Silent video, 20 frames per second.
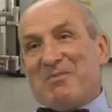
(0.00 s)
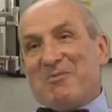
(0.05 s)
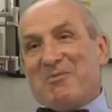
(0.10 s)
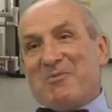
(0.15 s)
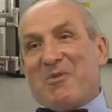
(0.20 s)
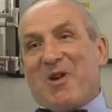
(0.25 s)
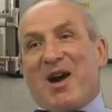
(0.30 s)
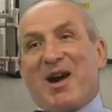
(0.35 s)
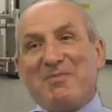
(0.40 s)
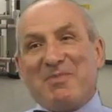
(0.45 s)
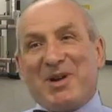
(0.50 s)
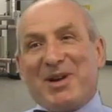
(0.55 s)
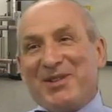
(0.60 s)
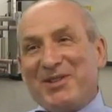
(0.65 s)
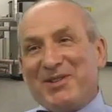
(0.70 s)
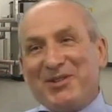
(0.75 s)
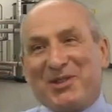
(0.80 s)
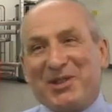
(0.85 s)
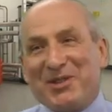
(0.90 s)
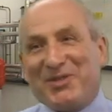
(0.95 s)
Why buy
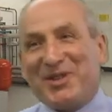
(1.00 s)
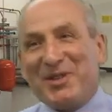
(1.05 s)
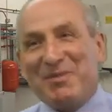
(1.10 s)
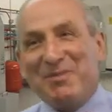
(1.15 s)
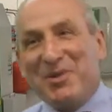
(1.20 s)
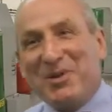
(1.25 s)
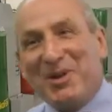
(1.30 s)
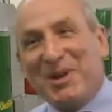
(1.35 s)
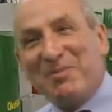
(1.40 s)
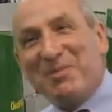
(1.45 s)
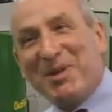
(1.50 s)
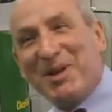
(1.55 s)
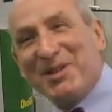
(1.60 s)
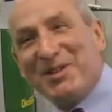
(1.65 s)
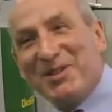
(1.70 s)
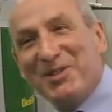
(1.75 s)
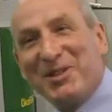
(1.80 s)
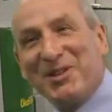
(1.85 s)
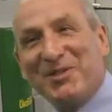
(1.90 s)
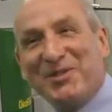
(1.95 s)
an Okofen boiler? Buy
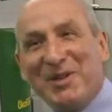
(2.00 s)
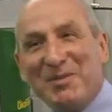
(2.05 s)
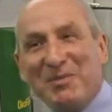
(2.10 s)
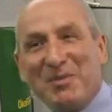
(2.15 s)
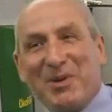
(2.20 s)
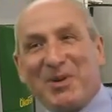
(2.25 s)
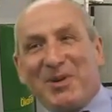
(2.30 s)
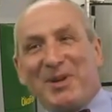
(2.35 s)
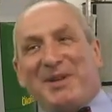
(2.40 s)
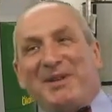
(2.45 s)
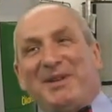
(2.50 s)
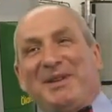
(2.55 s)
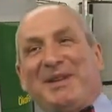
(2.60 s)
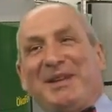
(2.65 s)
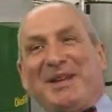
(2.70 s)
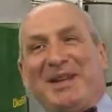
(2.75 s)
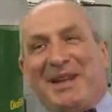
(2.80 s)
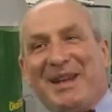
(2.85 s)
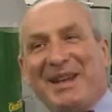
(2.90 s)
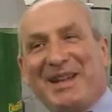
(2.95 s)
an Okofen boiler.
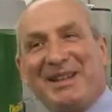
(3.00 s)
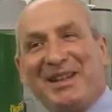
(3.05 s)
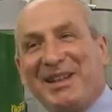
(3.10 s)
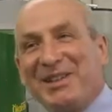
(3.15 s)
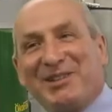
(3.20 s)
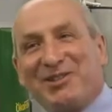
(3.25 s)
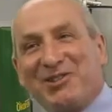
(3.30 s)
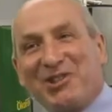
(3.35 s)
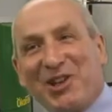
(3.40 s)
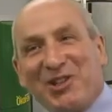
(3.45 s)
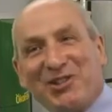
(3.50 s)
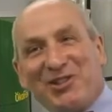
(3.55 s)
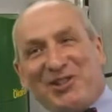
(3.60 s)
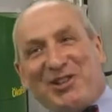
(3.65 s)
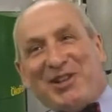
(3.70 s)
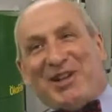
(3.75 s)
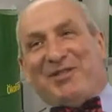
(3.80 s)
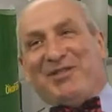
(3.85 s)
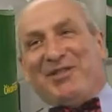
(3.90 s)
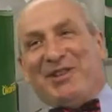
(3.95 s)
It'll change your
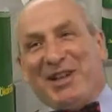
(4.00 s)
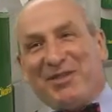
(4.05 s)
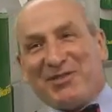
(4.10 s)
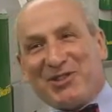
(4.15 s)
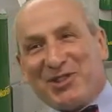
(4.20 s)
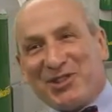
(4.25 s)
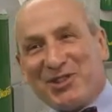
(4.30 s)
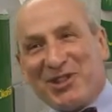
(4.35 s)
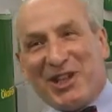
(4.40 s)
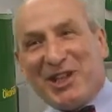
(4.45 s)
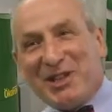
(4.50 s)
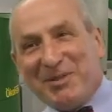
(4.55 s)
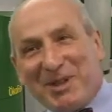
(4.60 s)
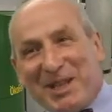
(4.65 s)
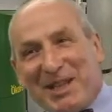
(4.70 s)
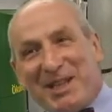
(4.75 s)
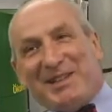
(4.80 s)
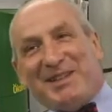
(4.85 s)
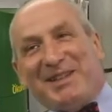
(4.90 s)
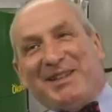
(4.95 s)
life. You'll have sustainable
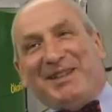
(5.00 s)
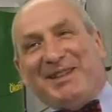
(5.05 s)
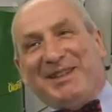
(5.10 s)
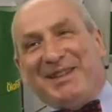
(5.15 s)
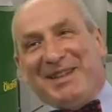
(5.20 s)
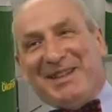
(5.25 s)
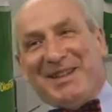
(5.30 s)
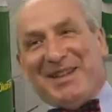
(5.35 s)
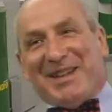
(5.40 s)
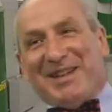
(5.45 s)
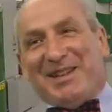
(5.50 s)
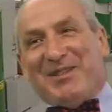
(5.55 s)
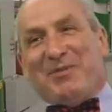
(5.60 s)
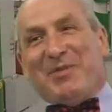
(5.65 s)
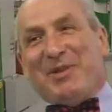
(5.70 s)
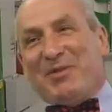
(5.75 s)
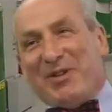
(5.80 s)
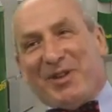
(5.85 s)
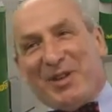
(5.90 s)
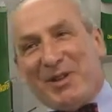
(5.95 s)
heating. You'll
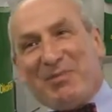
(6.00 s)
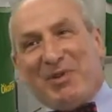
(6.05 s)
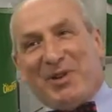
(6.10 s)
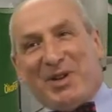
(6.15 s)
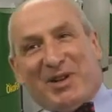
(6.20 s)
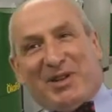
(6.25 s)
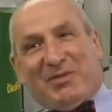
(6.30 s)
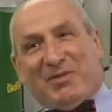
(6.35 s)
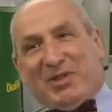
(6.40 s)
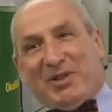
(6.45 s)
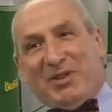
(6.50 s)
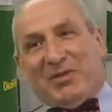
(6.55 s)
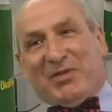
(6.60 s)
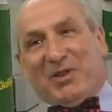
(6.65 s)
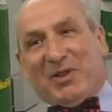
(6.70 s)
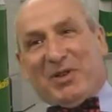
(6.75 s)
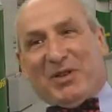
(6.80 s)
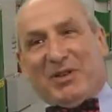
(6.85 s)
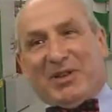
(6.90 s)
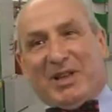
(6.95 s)
be very proud of what you've
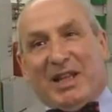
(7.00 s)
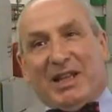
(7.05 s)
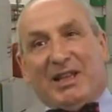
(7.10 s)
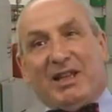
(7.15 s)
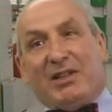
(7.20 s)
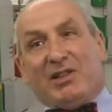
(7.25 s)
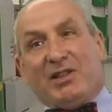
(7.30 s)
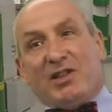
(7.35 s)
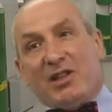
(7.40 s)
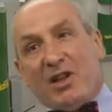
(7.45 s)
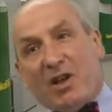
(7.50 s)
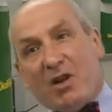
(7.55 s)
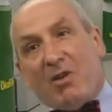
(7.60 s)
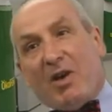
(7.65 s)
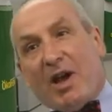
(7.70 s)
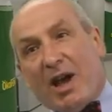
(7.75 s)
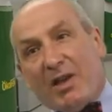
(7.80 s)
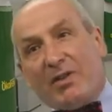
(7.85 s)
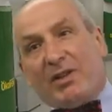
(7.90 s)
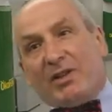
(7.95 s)
got. There's no
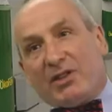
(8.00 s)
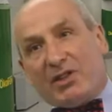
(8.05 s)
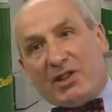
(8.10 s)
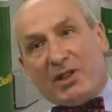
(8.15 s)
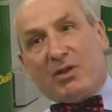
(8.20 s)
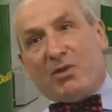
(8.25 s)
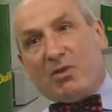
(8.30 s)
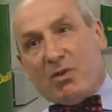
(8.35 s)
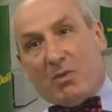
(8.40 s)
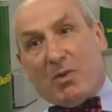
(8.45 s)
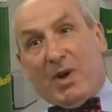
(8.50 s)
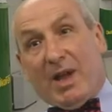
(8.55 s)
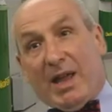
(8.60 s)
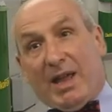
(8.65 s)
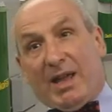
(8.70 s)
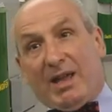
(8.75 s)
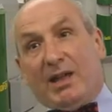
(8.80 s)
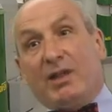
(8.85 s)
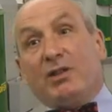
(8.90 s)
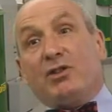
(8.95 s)
other single
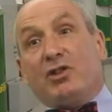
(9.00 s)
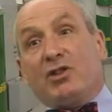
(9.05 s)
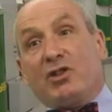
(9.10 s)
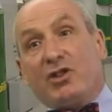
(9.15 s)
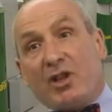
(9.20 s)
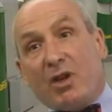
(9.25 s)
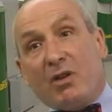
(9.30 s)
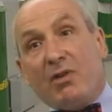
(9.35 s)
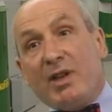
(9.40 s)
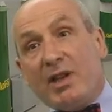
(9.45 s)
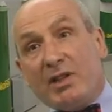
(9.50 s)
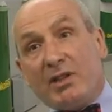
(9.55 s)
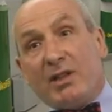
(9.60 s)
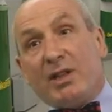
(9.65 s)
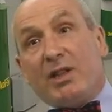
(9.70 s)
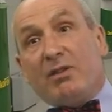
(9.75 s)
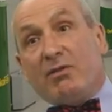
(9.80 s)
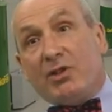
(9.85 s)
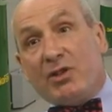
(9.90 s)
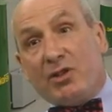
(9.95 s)
way to so
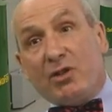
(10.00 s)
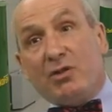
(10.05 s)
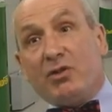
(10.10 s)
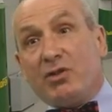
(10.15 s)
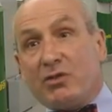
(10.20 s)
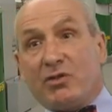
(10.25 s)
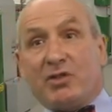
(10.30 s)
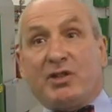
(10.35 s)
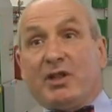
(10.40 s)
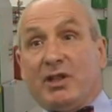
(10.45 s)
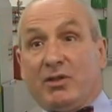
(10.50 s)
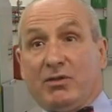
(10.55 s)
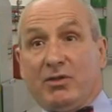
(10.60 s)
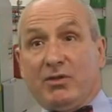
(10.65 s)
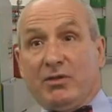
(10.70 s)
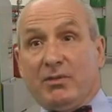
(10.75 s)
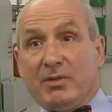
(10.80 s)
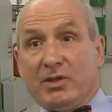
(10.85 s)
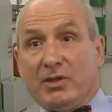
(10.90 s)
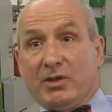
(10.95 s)
easily reduce your
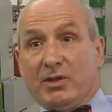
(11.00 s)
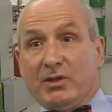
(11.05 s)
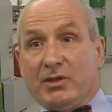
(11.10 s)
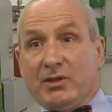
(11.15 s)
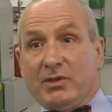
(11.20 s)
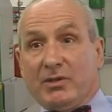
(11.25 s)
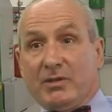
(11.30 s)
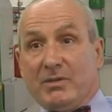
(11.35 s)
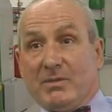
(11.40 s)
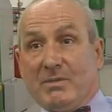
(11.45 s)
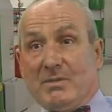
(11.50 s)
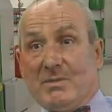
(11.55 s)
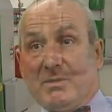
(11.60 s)
CO2 emissions.